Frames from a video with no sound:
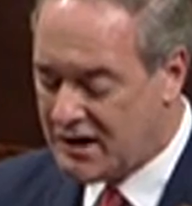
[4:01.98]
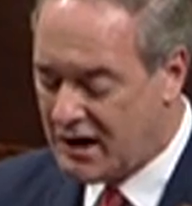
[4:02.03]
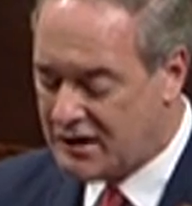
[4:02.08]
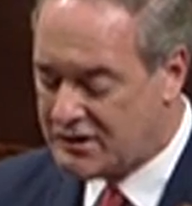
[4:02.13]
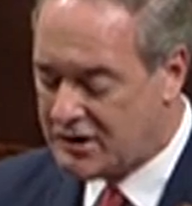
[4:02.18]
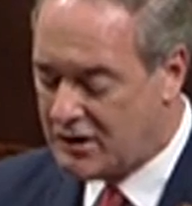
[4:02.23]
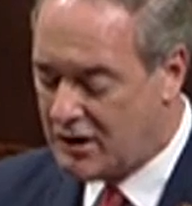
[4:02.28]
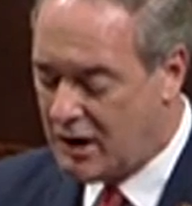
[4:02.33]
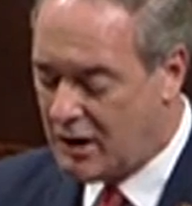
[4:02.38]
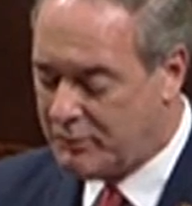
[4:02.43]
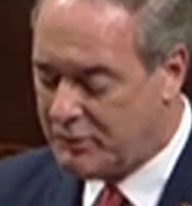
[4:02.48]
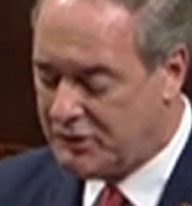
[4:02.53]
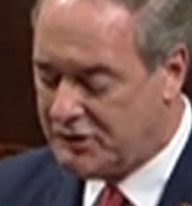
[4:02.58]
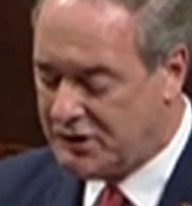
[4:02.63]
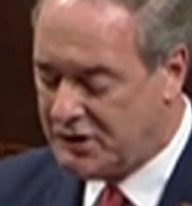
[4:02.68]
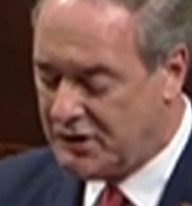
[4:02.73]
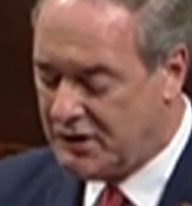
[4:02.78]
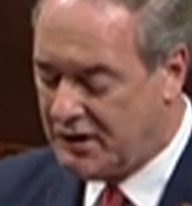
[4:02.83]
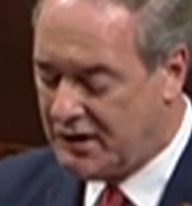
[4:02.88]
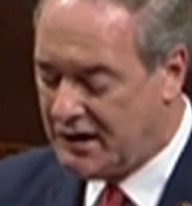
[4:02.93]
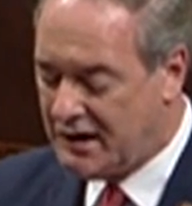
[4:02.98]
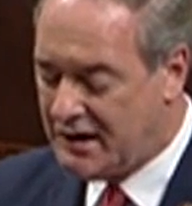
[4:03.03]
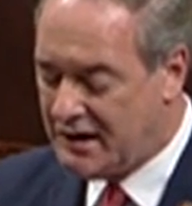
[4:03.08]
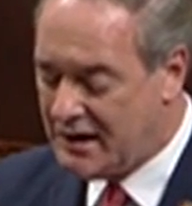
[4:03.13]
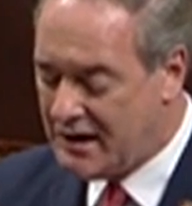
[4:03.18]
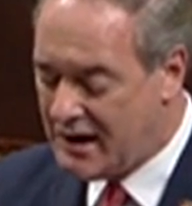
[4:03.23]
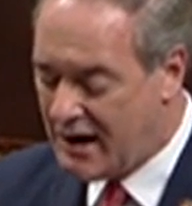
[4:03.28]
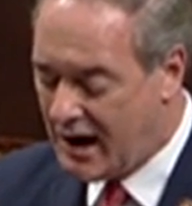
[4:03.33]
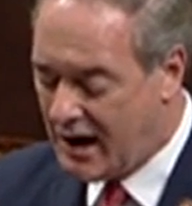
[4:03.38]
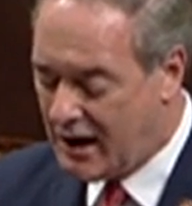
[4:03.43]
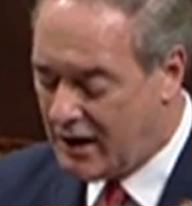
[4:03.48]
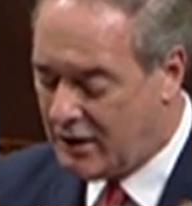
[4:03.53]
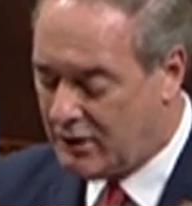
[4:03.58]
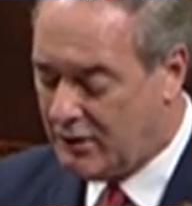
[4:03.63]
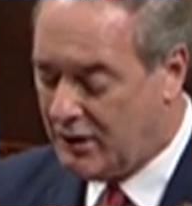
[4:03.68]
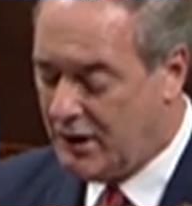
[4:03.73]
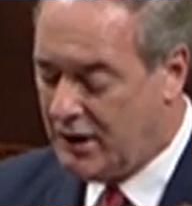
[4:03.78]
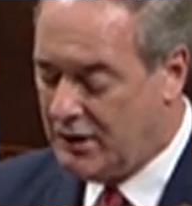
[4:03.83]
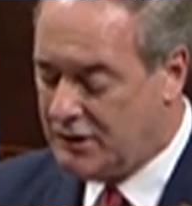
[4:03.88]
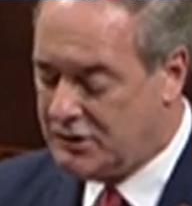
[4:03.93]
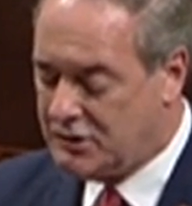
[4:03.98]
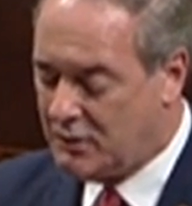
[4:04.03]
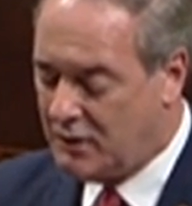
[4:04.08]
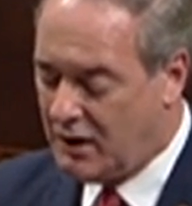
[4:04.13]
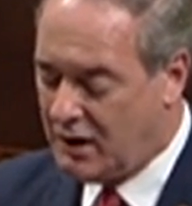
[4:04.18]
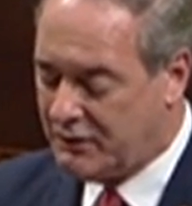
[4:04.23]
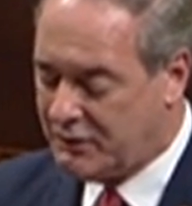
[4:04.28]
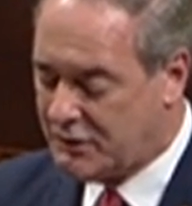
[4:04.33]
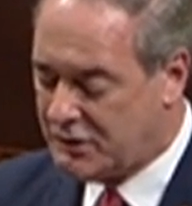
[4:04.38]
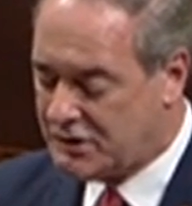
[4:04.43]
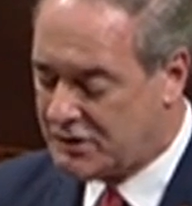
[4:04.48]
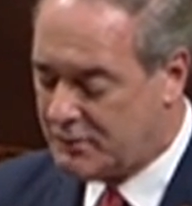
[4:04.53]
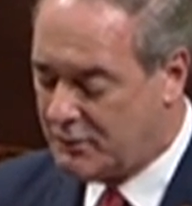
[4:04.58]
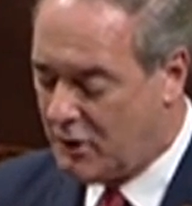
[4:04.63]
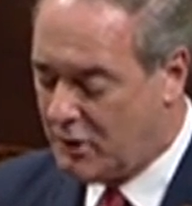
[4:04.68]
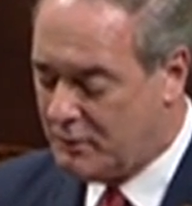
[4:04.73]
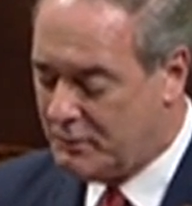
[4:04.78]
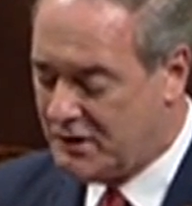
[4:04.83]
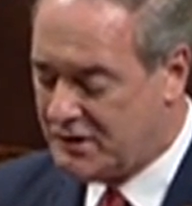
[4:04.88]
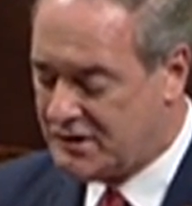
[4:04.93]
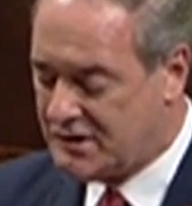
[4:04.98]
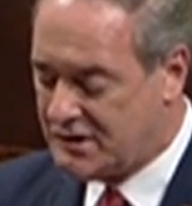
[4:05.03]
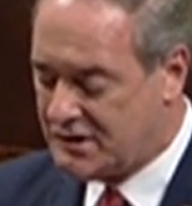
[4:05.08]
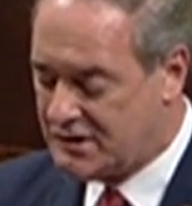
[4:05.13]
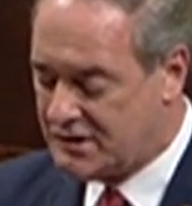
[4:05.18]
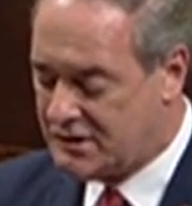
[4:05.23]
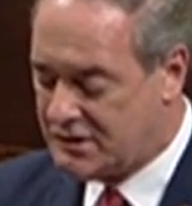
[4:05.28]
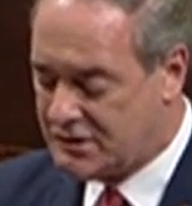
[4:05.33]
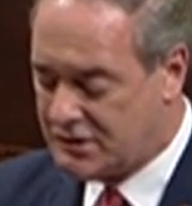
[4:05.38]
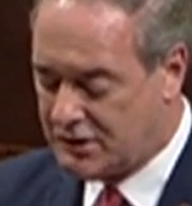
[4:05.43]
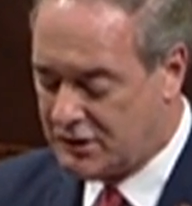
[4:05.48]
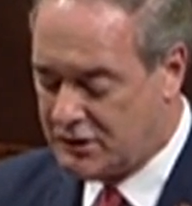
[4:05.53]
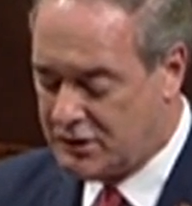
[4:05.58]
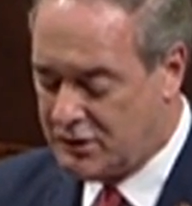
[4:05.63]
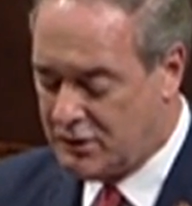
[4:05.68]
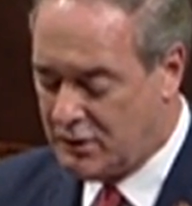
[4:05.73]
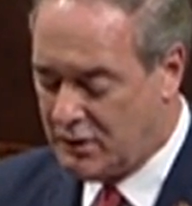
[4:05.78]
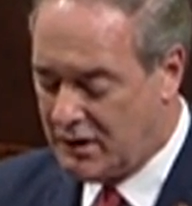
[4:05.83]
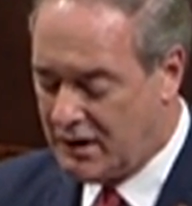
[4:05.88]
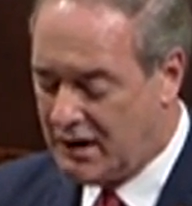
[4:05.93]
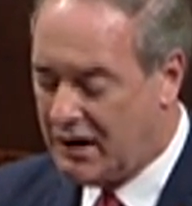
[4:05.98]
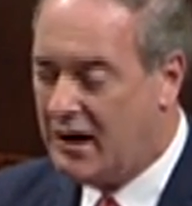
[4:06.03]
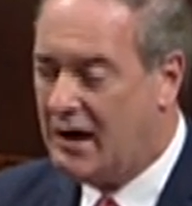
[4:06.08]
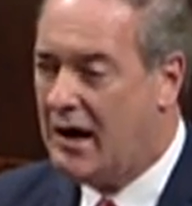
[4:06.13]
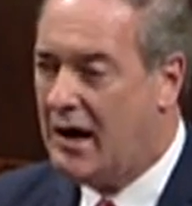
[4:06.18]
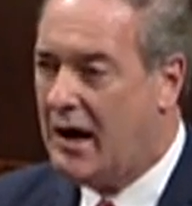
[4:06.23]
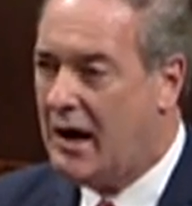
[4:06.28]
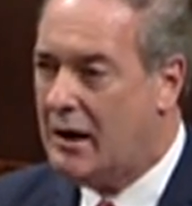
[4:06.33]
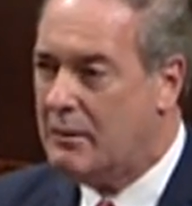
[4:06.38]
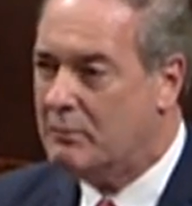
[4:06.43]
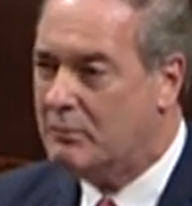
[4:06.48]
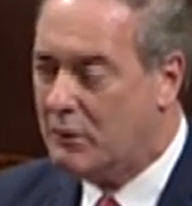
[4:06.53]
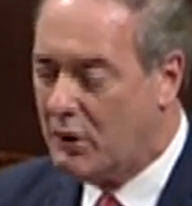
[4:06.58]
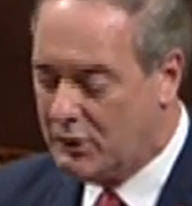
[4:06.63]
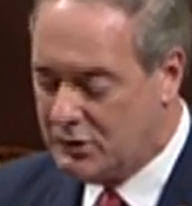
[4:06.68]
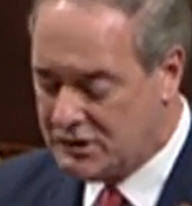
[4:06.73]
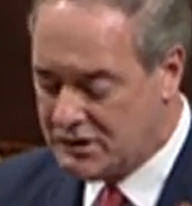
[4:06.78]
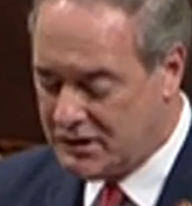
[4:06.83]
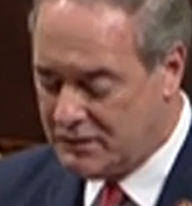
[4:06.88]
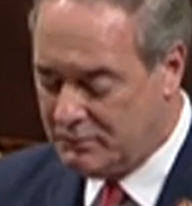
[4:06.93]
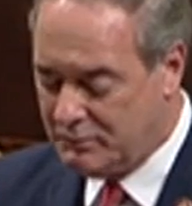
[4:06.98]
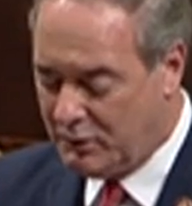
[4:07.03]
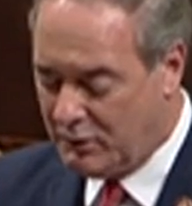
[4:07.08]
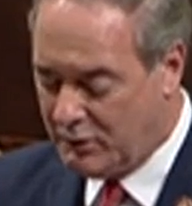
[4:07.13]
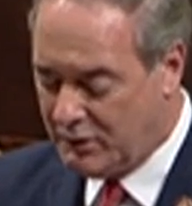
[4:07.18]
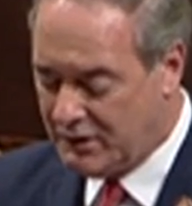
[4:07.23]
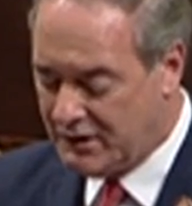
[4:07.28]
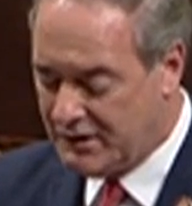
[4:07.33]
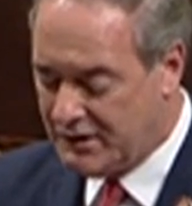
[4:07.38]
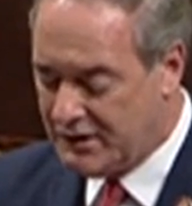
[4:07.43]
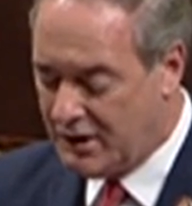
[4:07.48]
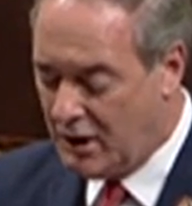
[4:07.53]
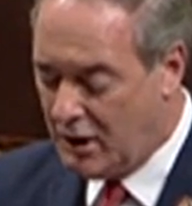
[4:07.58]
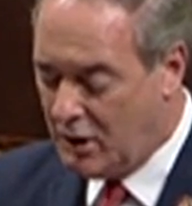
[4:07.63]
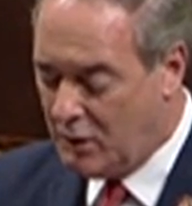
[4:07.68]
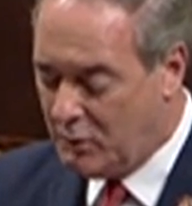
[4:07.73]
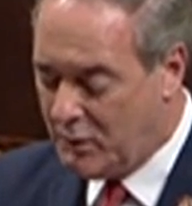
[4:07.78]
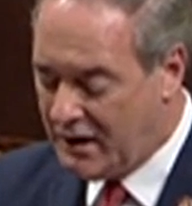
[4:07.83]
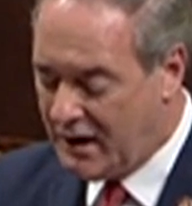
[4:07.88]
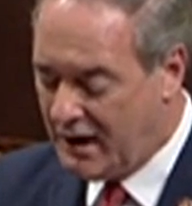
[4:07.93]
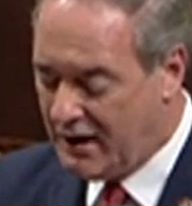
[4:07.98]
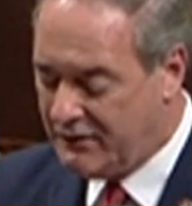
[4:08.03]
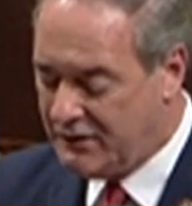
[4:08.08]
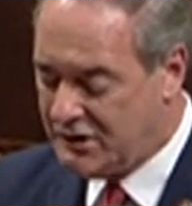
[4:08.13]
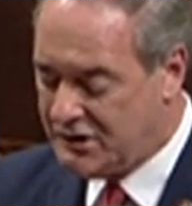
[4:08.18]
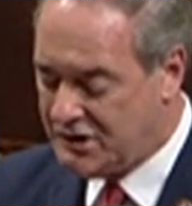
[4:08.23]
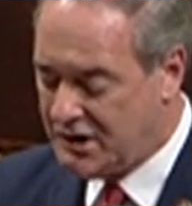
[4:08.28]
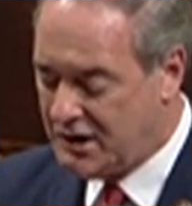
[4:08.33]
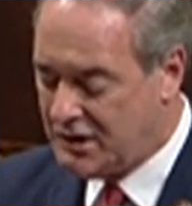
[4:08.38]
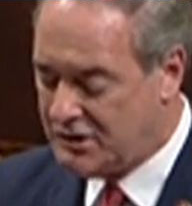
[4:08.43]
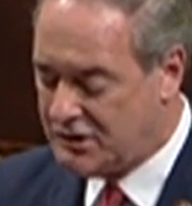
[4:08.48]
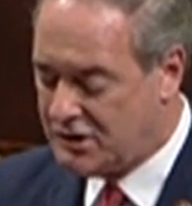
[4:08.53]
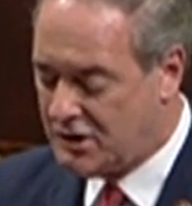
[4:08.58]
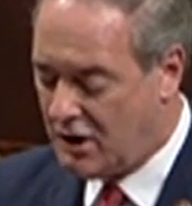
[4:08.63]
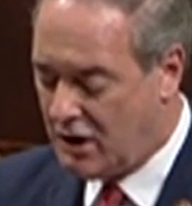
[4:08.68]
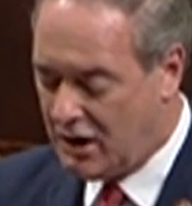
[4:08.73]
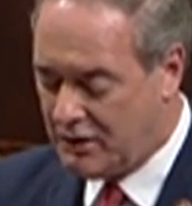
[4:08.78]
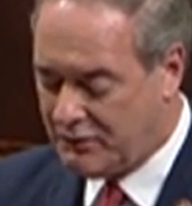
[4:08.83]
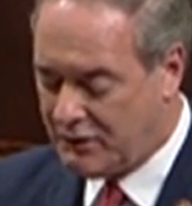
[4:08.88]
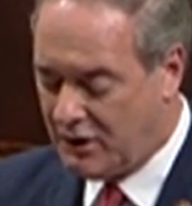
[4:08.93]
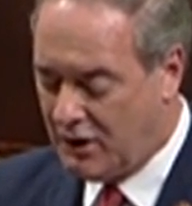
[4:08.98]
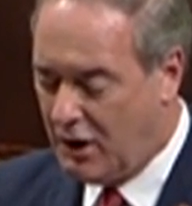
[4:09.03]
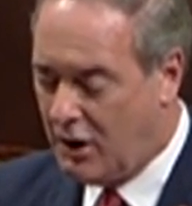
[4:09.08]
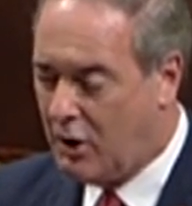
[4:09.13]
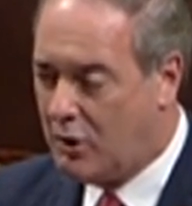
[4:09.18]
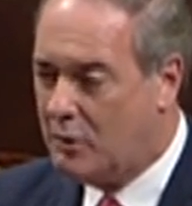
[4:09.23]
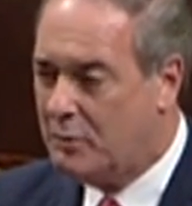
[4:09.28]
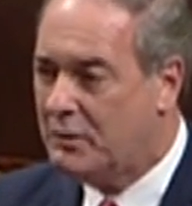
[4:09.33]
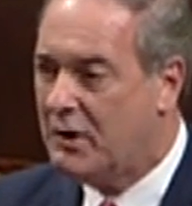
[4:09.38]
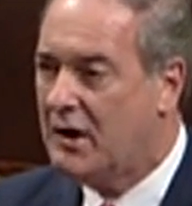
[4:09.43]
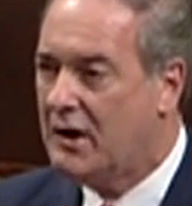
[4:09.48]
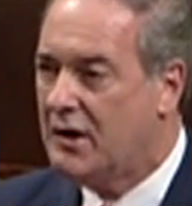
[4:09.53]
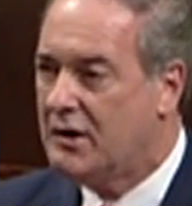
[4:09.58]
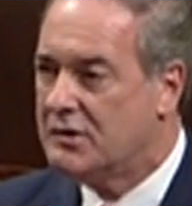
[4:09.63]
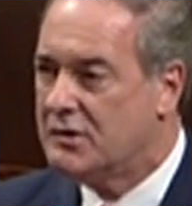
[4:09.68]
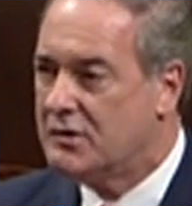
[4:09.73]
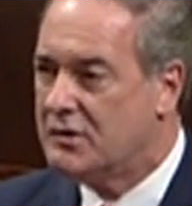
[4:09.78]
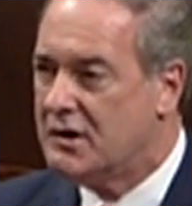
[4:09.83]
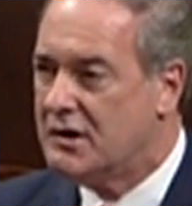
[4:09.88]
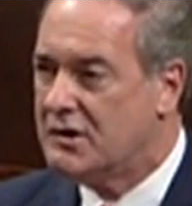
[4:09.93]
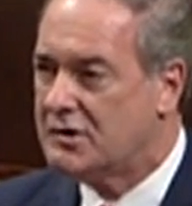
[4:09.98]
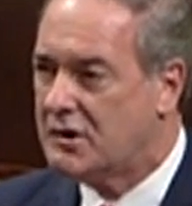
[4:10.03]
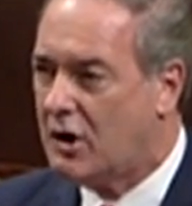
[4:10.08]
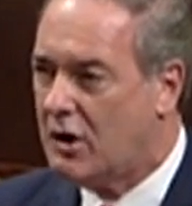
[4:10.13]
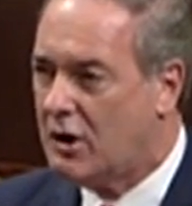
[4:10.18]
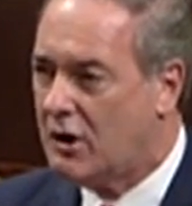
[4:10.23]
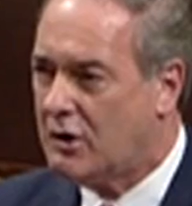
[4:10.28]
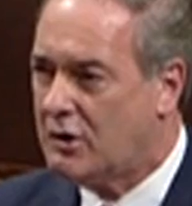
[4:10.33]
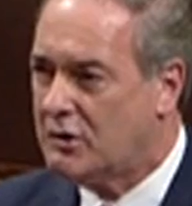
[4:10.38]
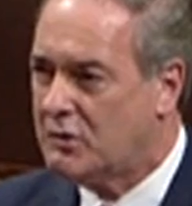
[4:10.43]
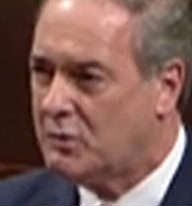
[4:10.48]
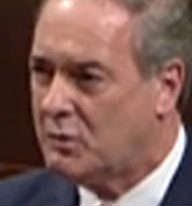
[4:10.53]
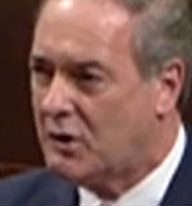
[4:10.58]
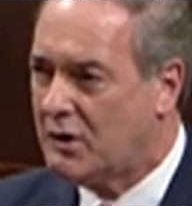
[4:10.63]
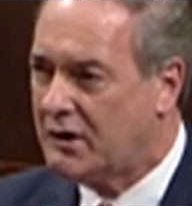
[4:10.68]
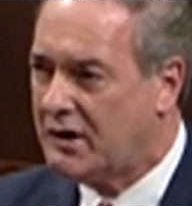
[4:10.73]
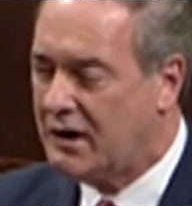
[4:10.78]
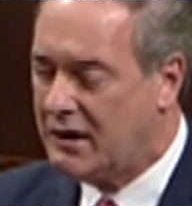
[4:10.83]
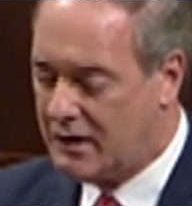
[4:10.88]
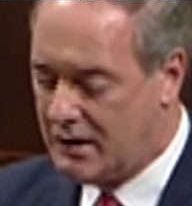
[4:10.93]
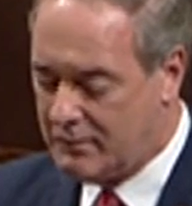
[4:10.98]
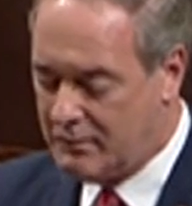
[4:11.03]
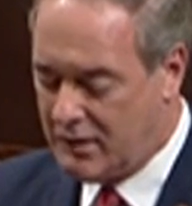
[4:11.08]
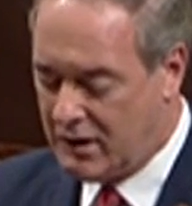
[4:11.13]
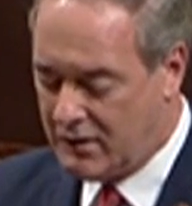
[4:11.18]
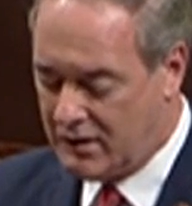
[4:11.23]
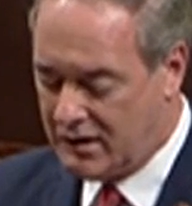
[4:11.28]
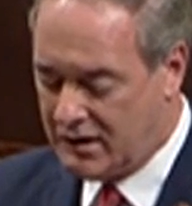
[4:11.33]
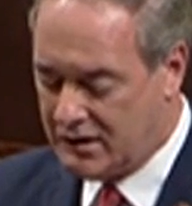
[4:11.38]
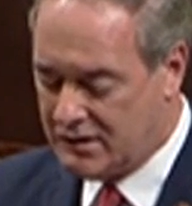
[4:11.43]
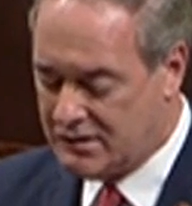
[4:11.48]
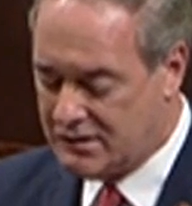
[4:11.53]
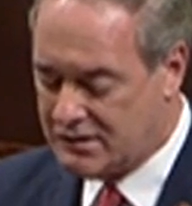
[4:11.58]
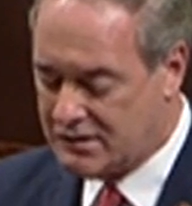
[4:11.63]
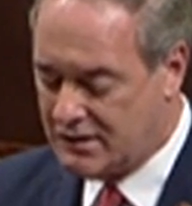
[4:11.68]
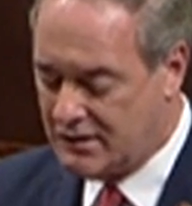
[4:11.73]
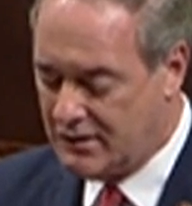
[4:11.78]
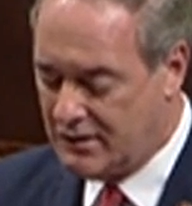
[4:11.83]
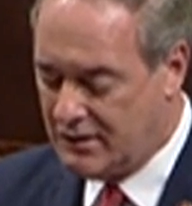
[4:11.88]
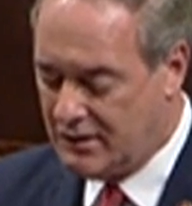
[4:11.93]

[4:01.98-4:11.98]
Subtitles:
has an opportunity now to offer small businesses security, and most important, we have the chance to offer hope to these hard-working Americans.